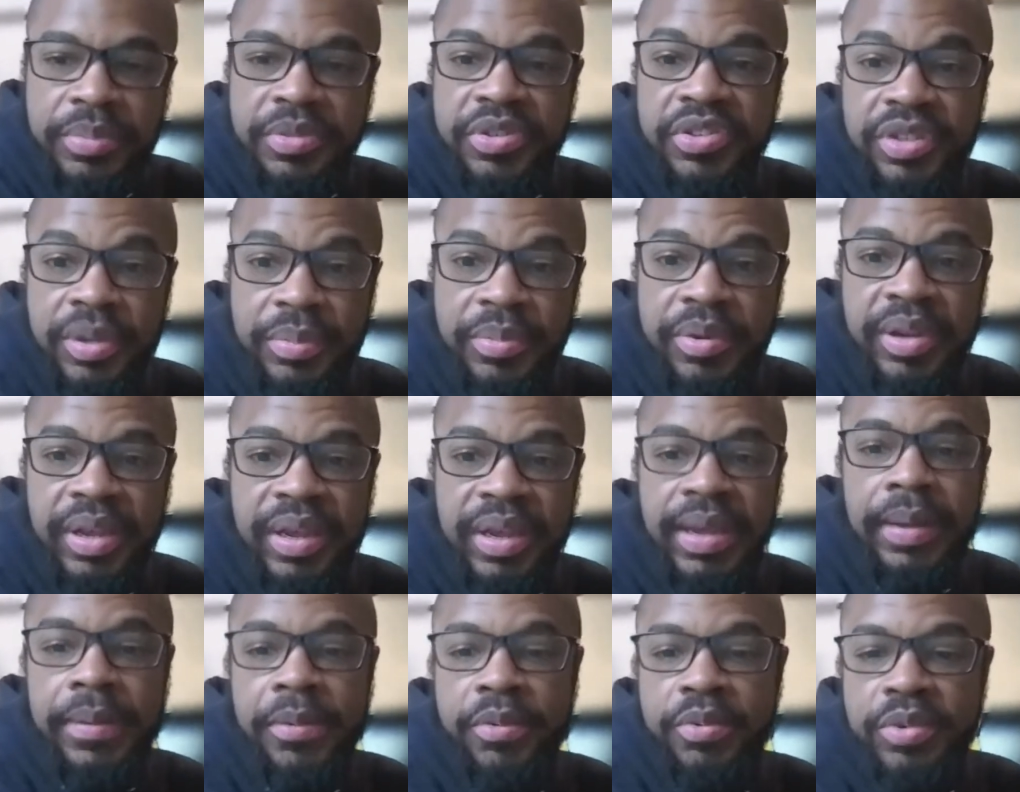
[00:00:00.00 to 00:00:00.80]
summer
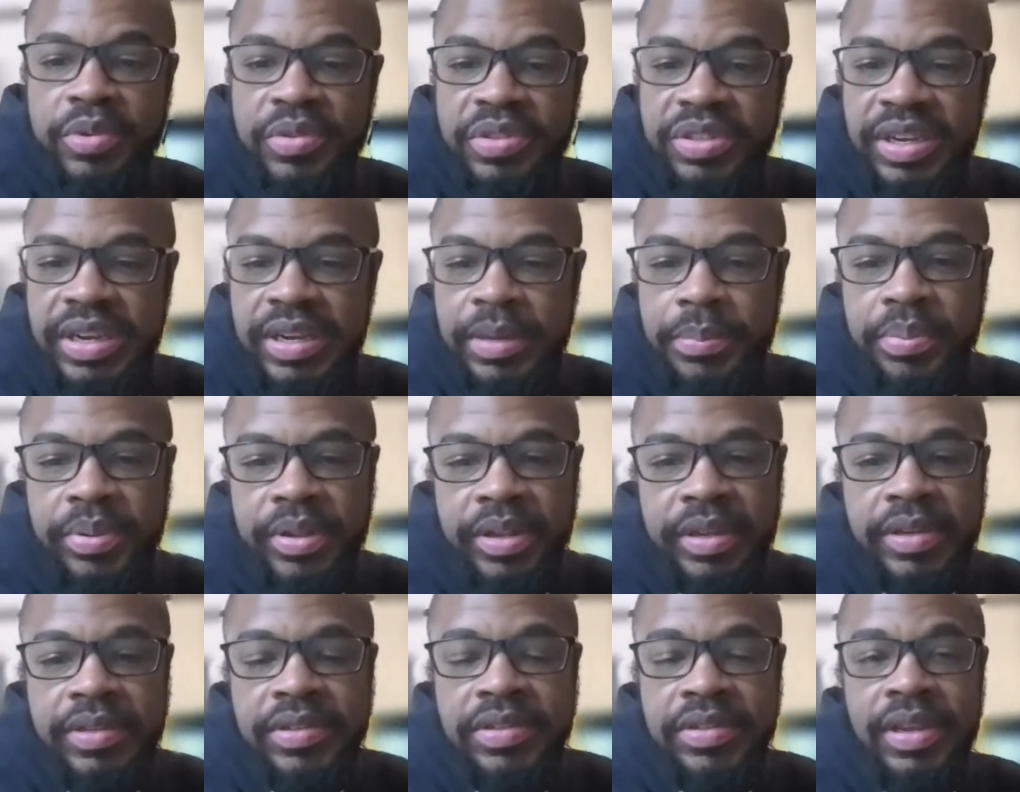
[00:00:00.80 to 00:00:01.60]
camp will take
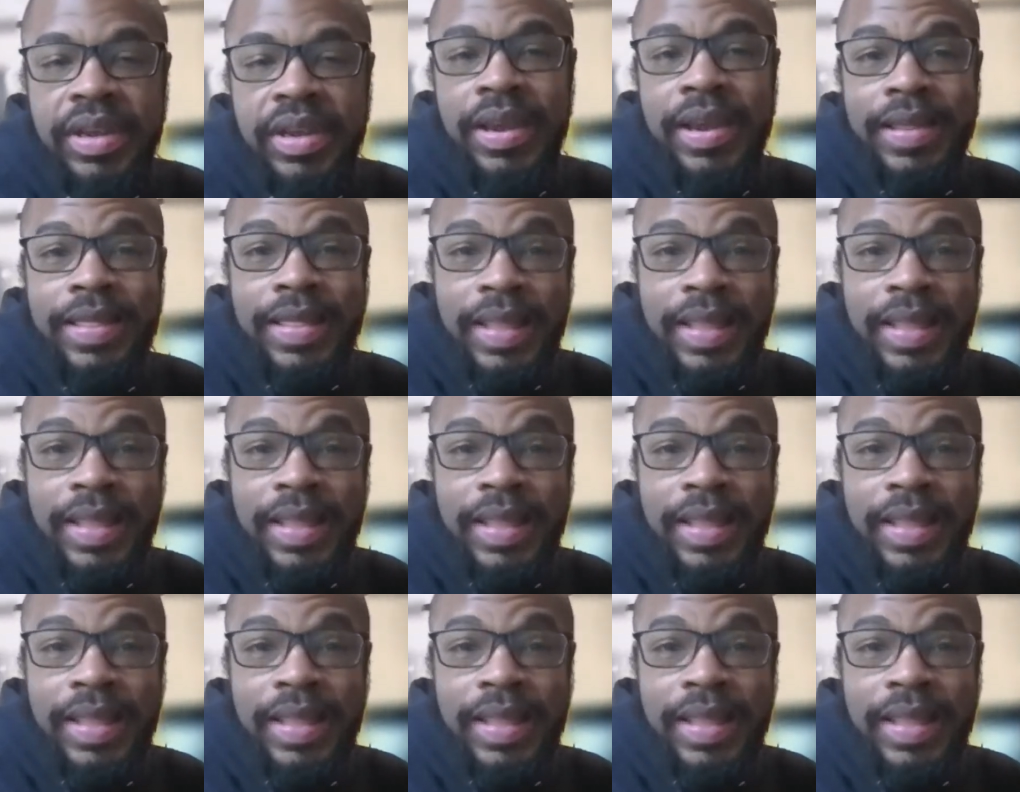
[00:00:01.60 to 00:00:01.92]
place